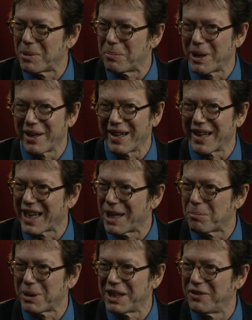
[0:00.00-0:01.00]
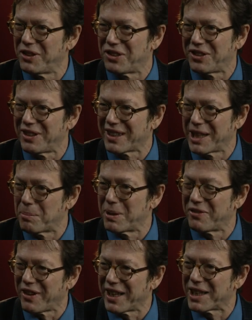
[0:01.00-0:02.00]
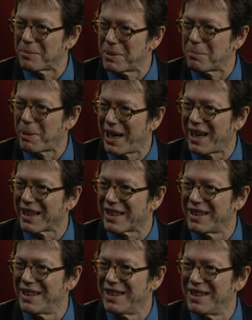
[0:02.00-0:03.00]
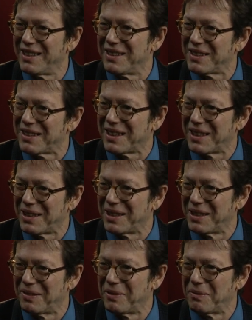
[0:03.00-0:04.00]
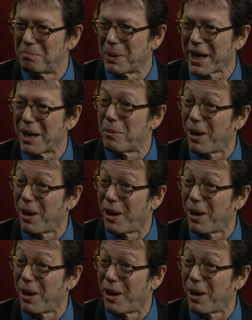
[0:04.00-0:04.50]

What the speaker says: me, Barry. I can't believe you still keep inviting me back. But well, I'm